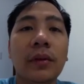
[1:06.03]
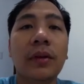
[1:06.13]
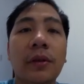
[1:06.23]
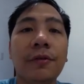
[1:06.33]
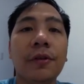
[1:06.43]

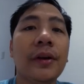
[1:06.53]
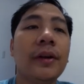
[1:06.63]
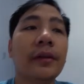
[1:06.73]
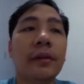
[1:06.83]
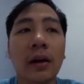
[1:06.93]

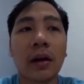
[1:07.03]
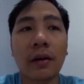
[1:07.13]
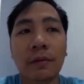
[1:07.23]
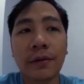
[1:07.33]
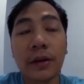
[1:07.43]
different
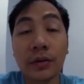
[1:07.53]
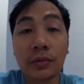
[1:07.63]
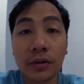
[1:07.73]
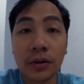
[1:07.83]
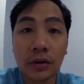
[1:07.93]

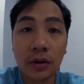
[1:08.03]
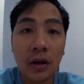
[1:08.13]
venues.